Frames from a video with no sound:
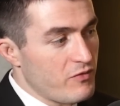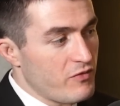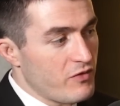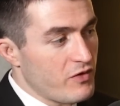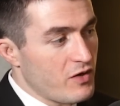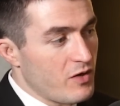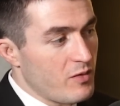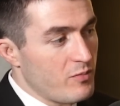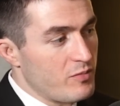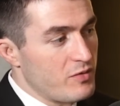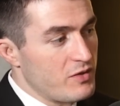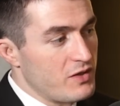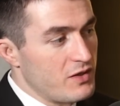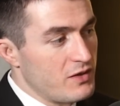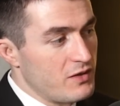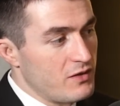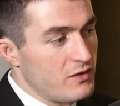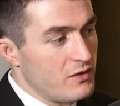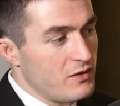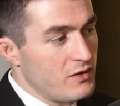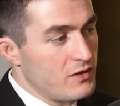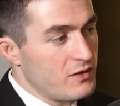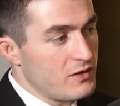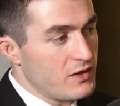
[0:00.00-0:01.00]
of a
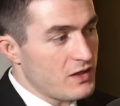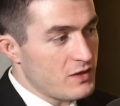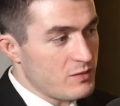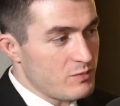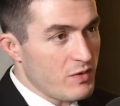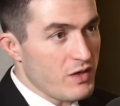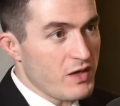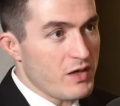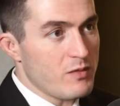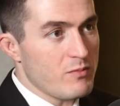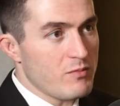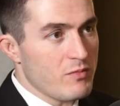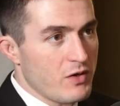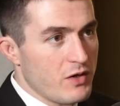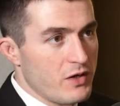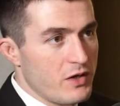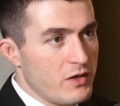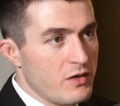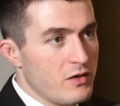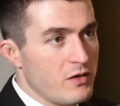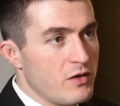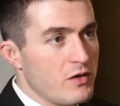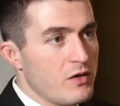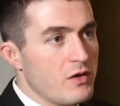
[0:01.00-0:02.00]
company that's making
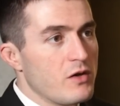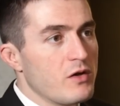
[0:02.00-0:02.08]
money